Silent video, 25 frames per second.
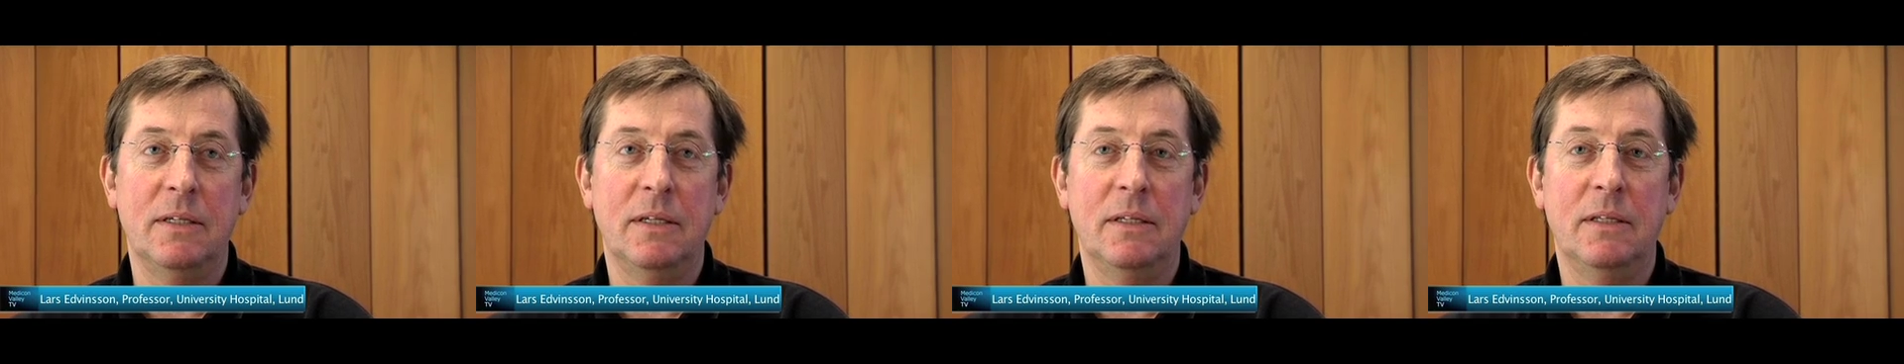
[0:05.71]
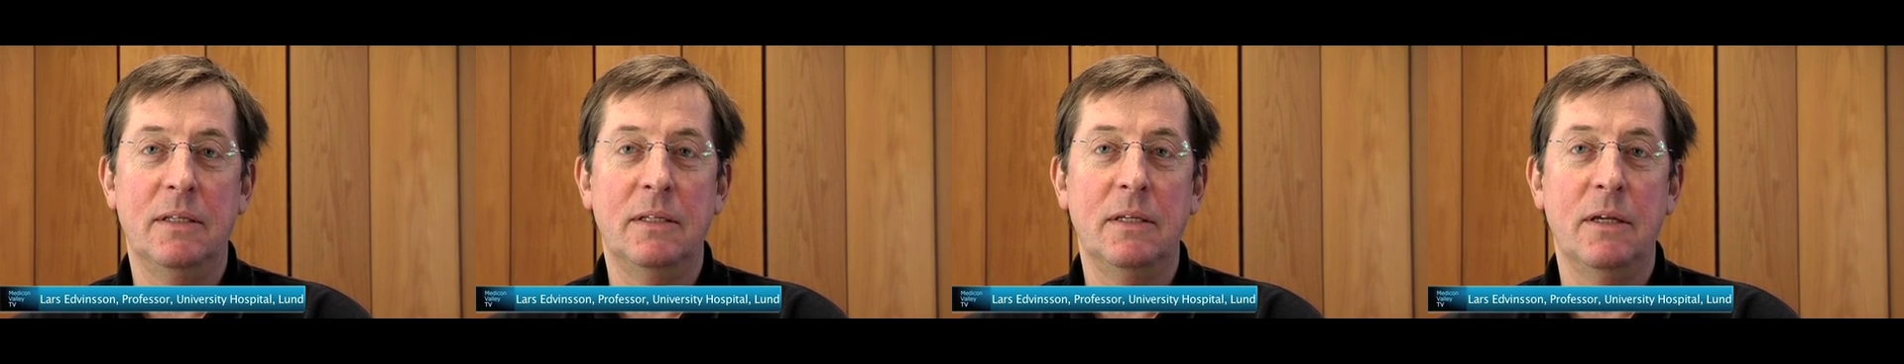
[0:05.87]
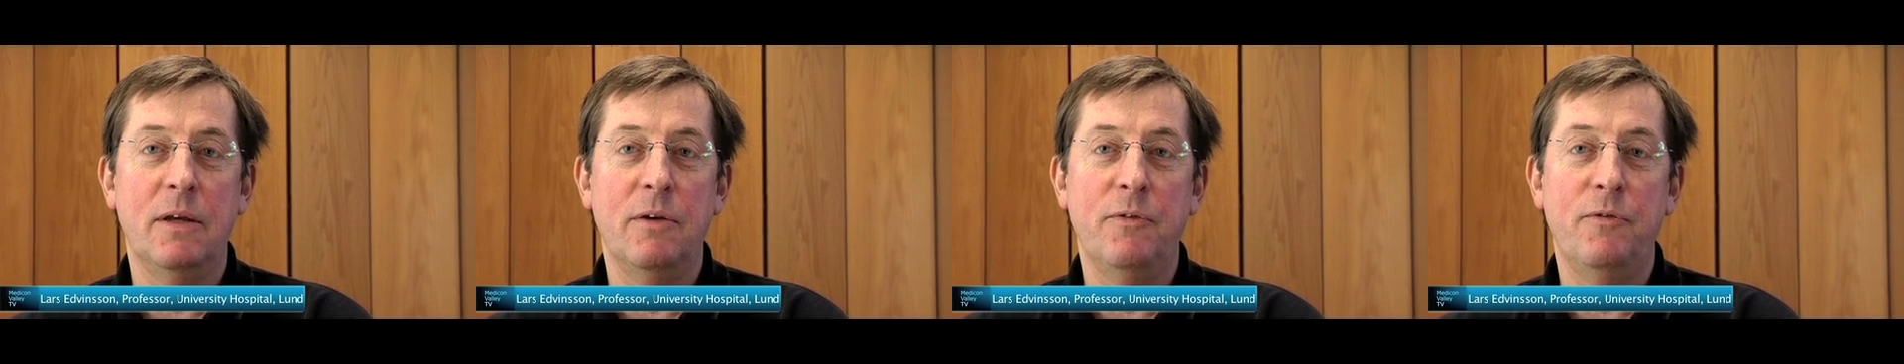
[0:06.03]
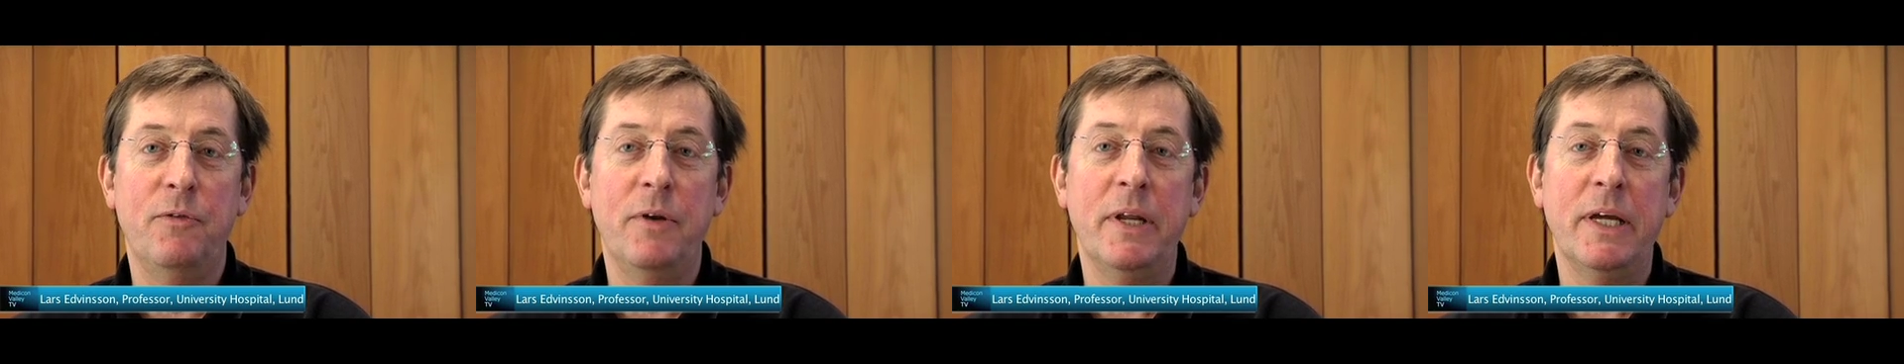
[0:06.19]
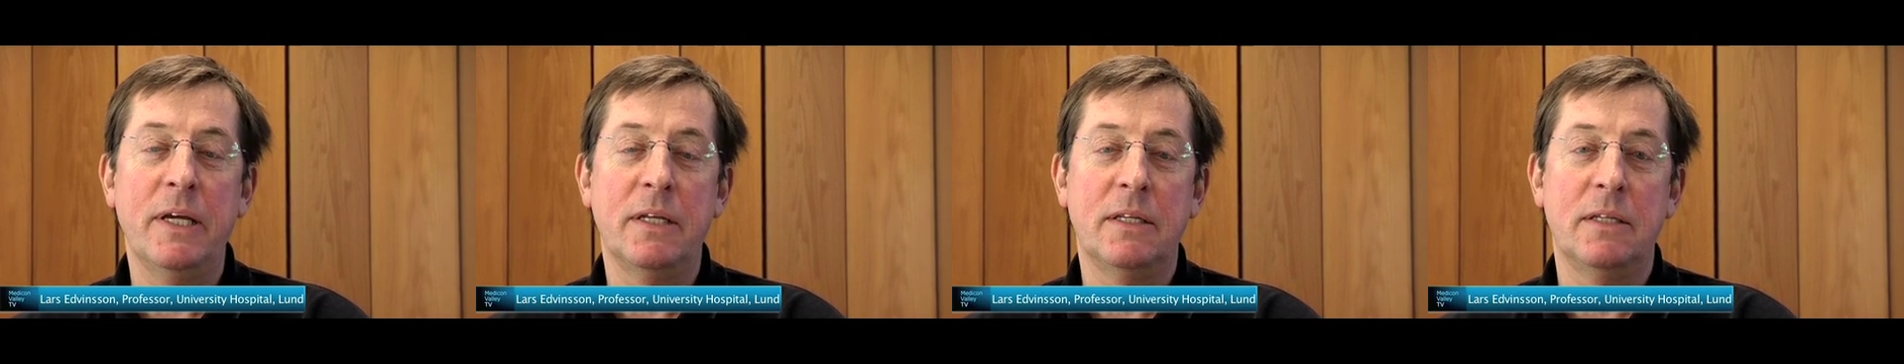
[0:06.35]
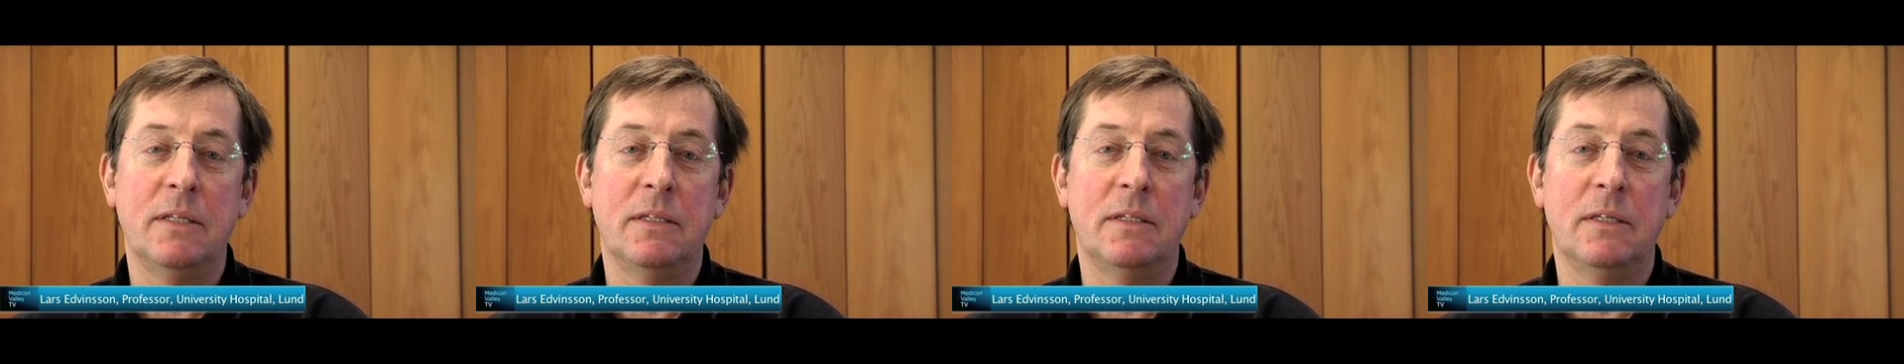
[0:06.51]
It
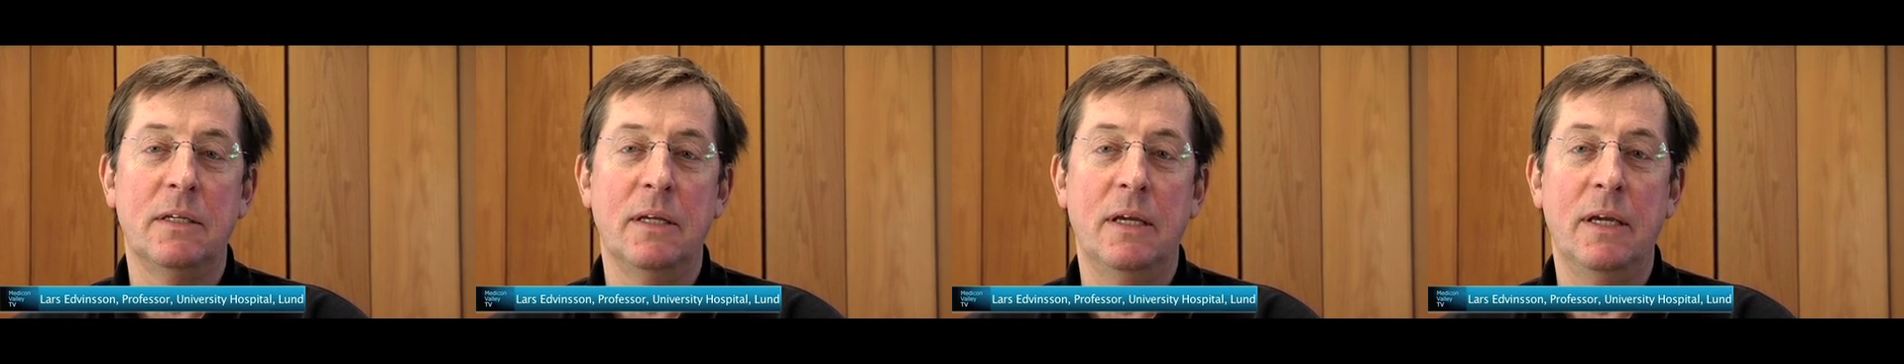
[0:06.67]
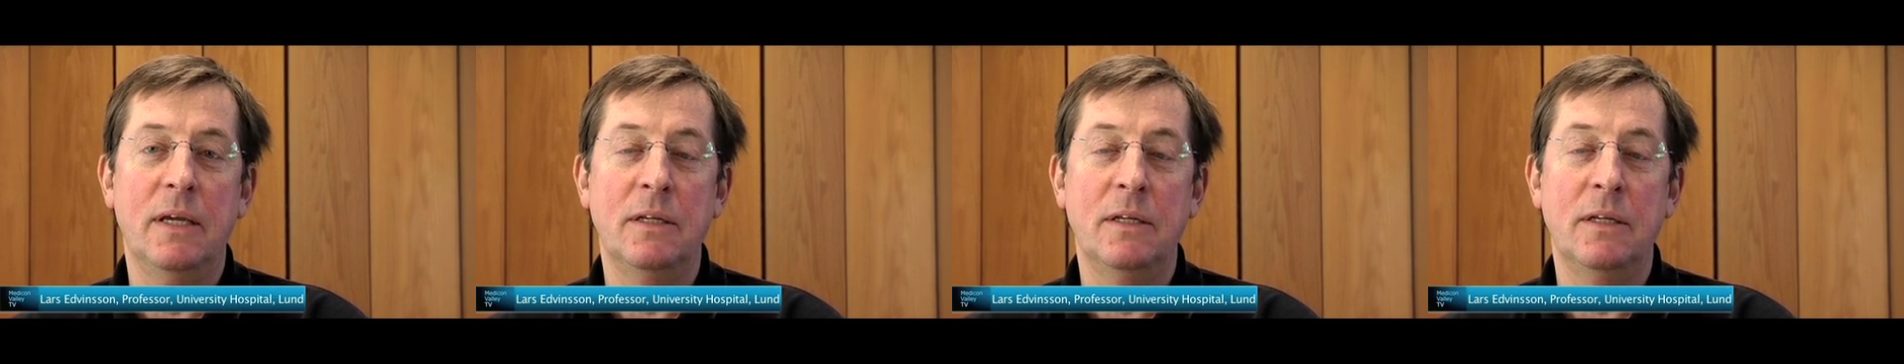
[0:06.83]
afflicts